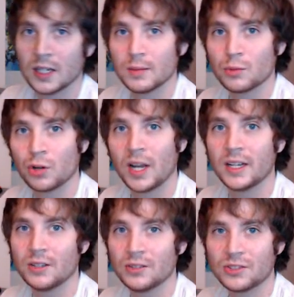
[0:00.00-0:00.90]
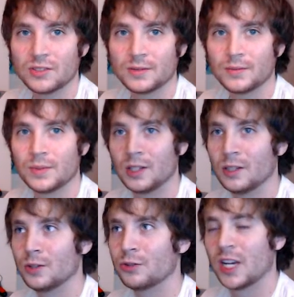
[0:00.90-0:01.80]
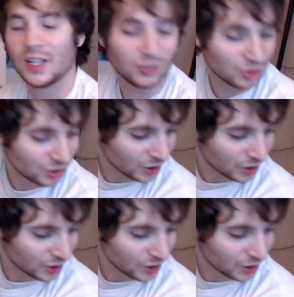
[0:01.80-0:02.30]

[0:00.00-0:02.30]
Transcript: trials, the little challenge